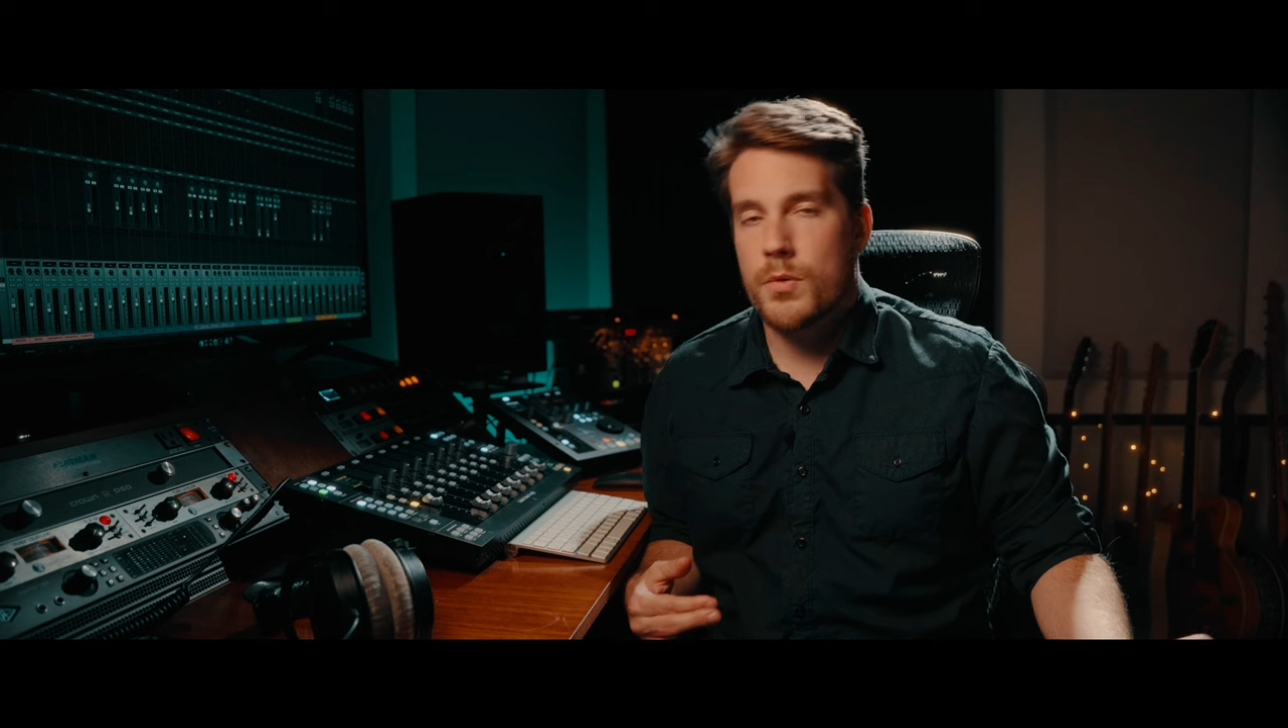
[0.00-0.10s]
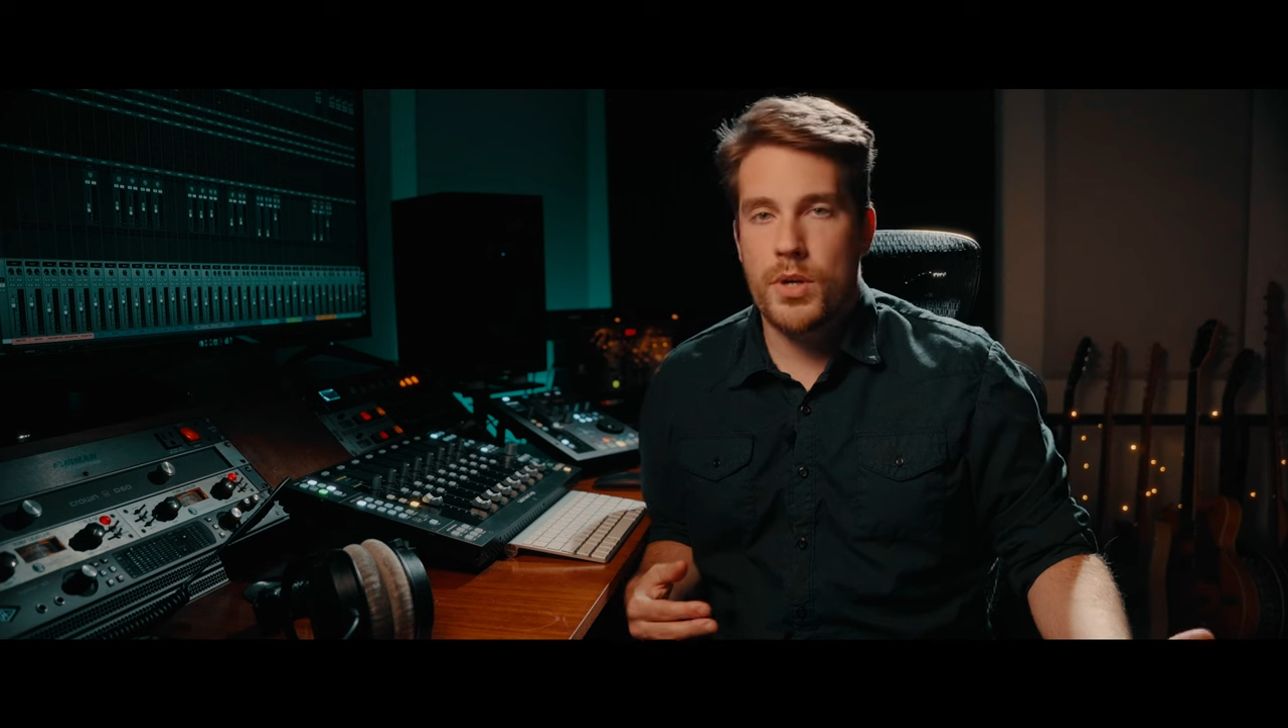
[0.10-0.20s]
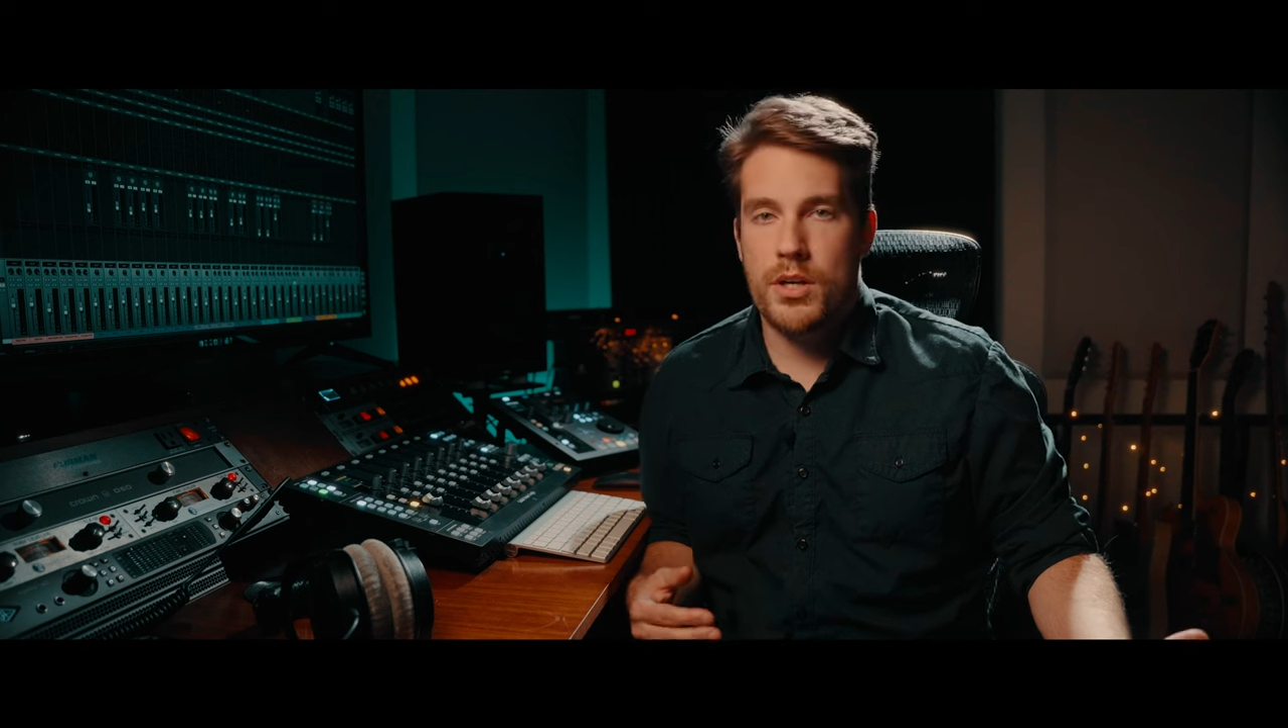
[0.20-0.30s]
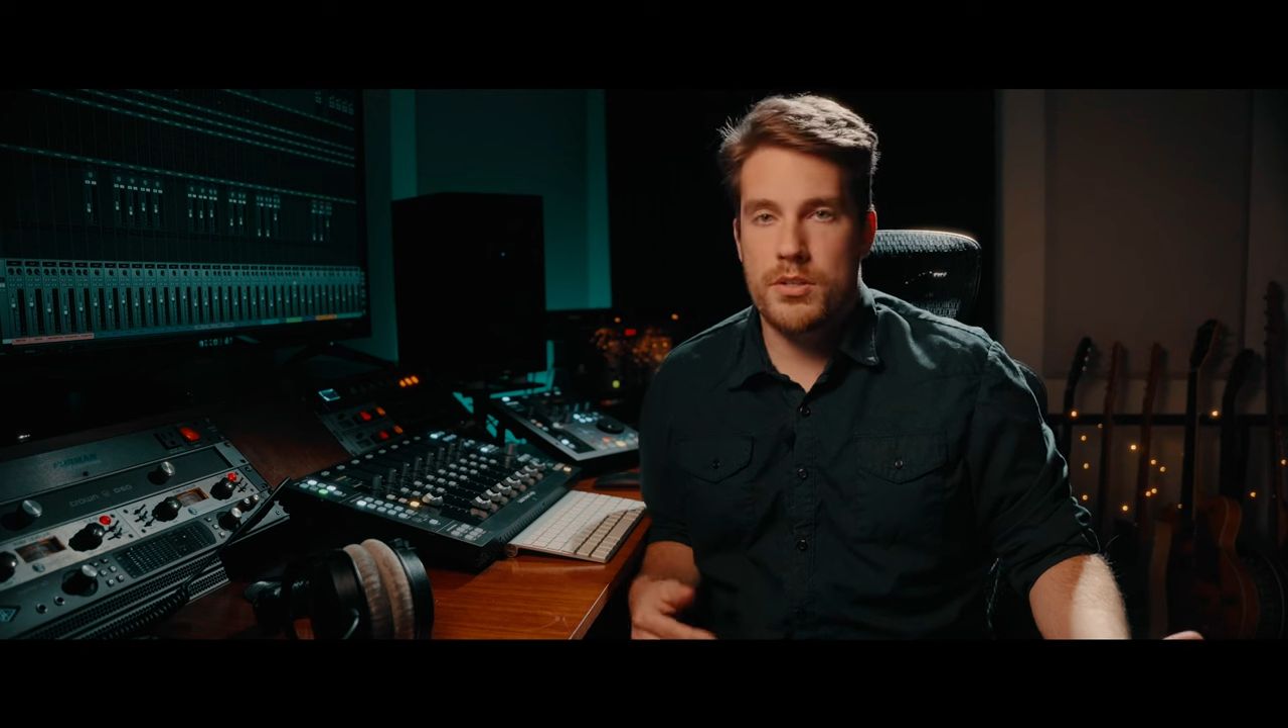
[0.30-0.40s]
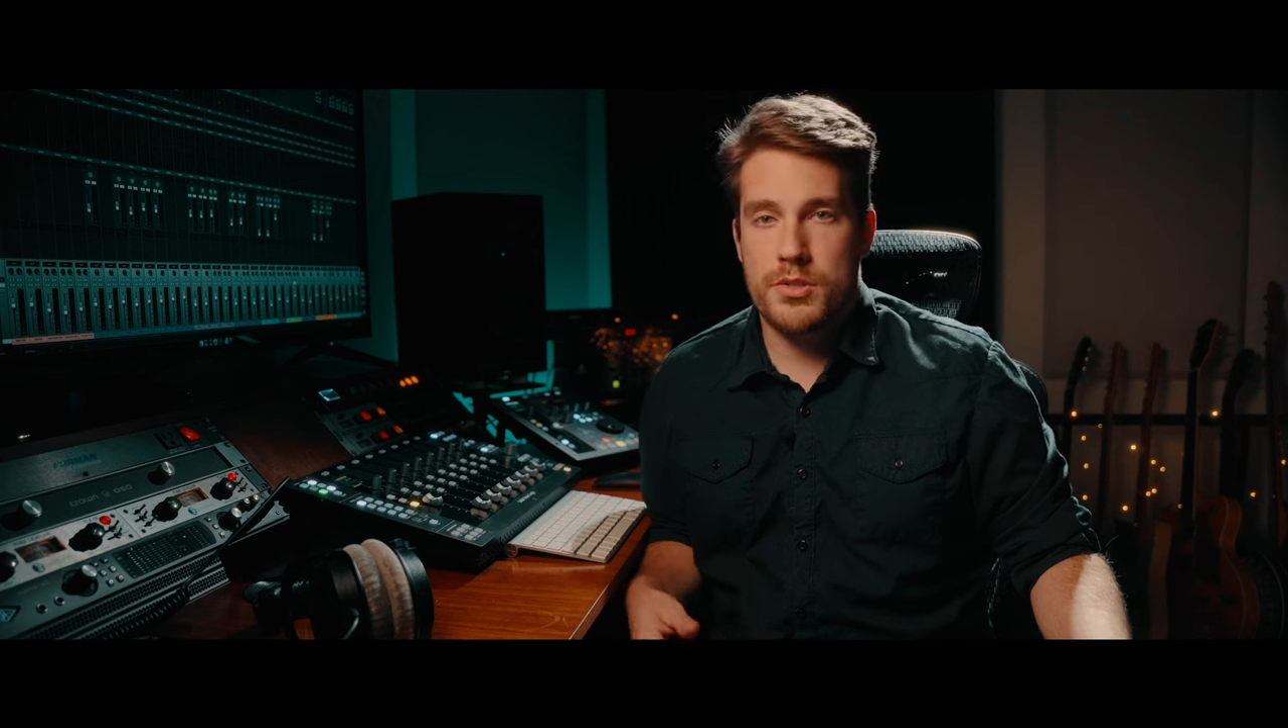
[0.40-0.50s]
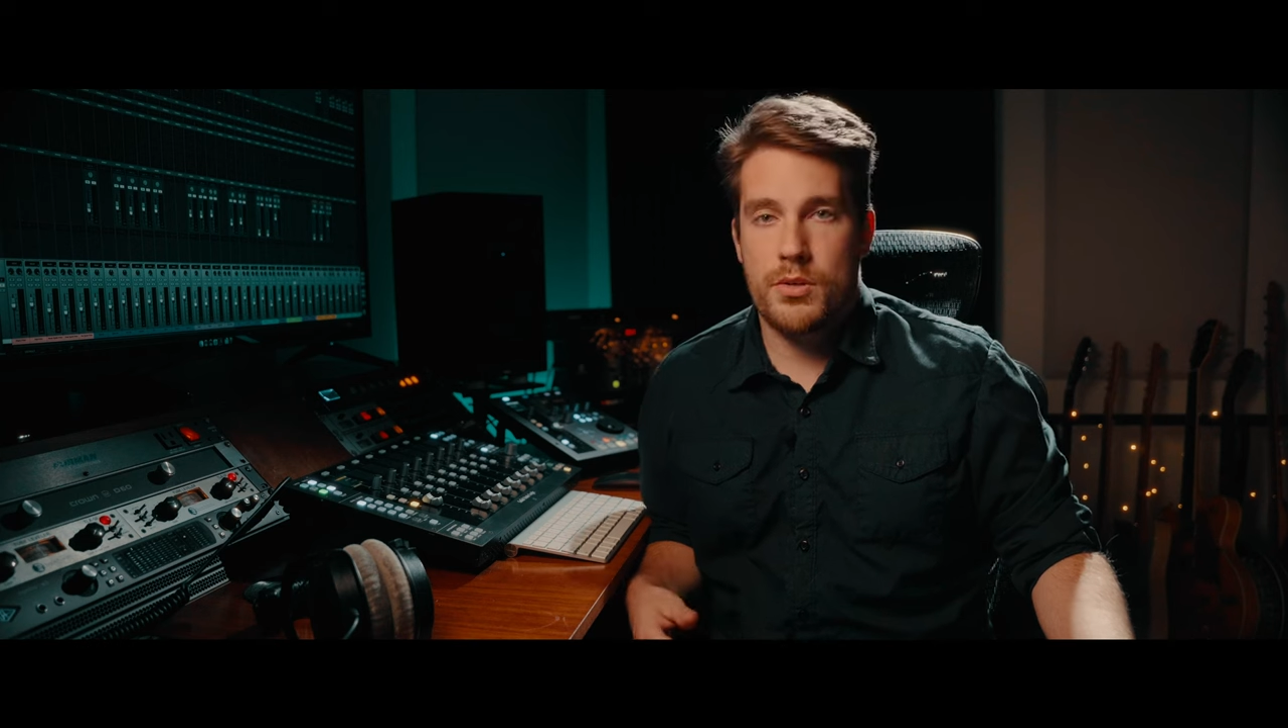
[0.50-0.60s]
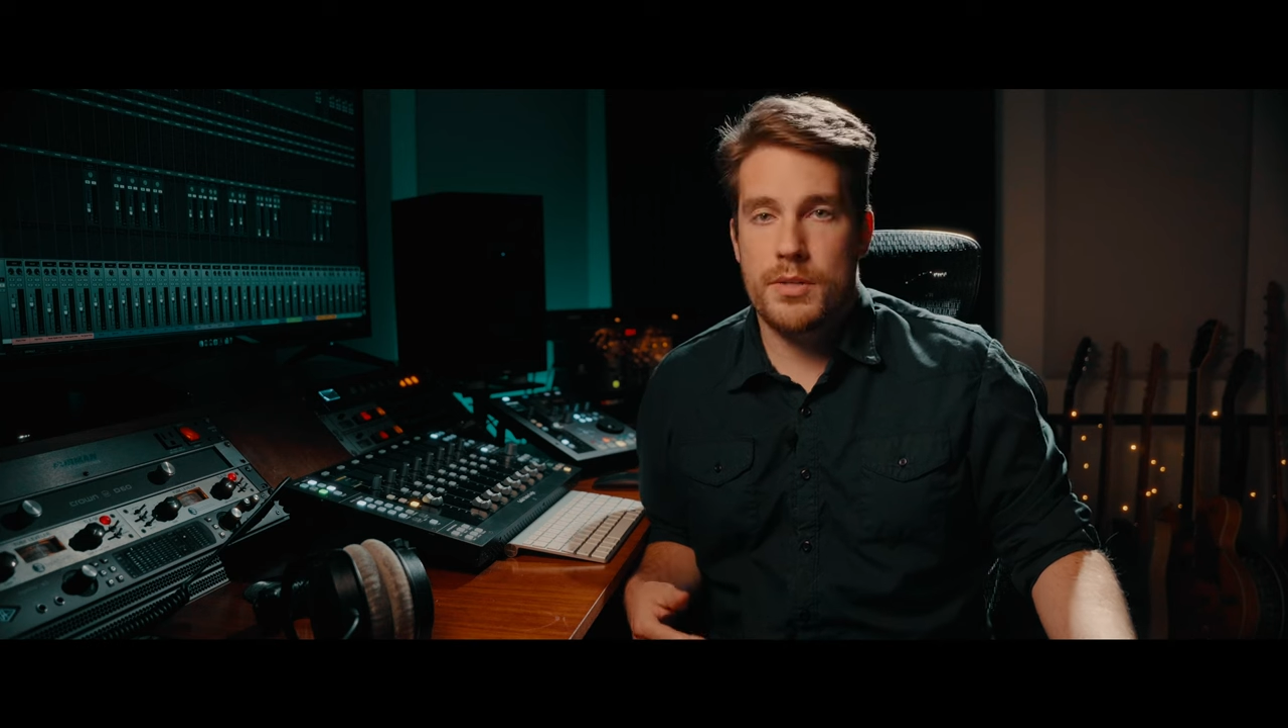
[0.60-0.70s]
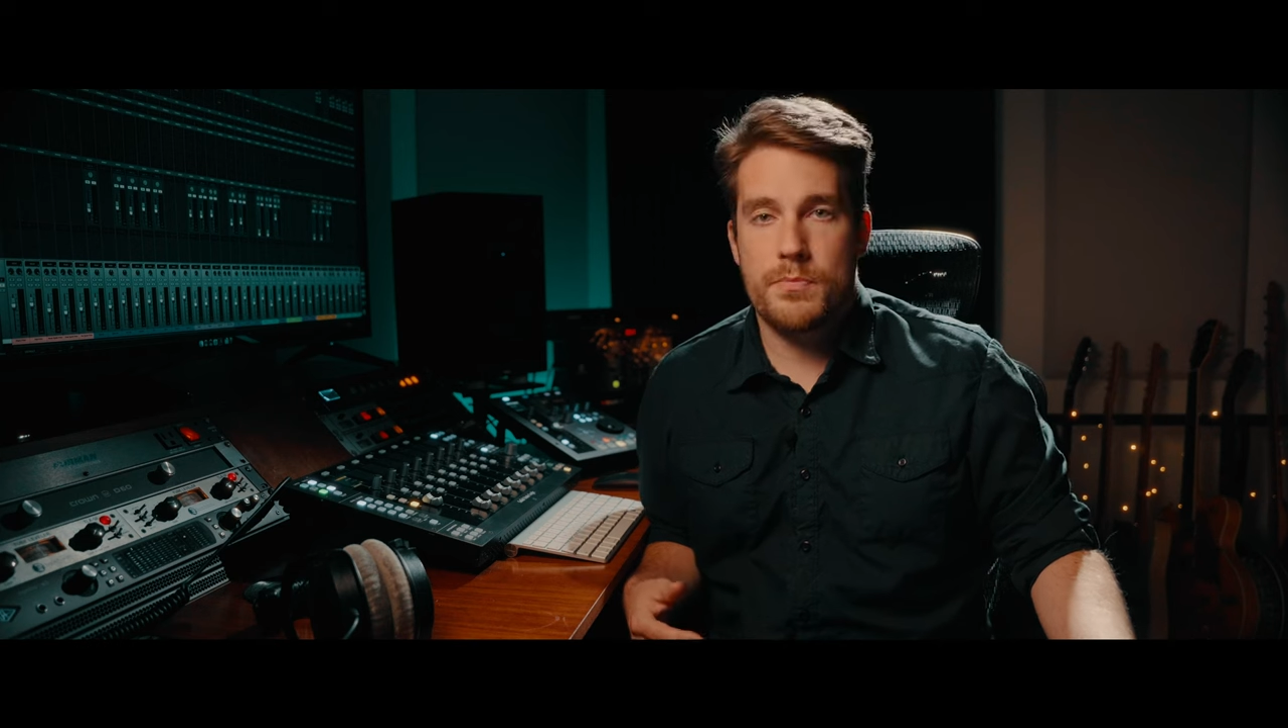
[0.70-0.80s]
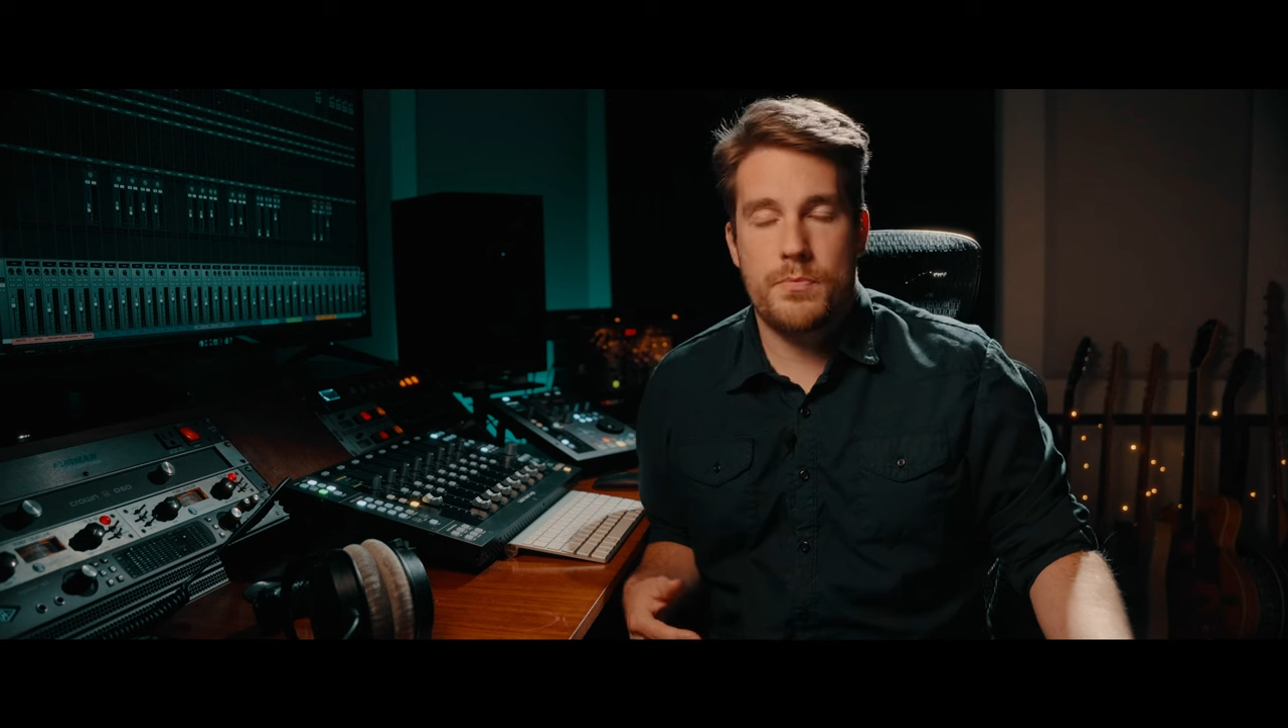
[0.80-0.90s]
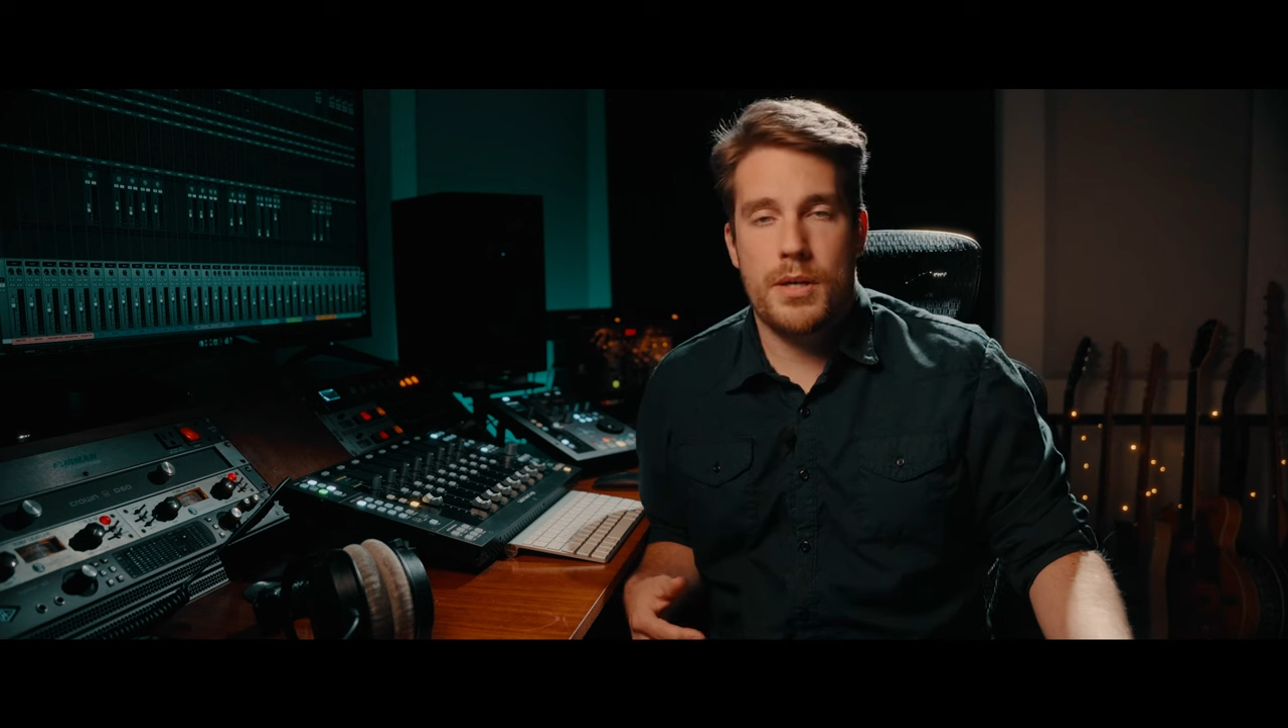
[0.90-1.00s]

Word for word: weird, so i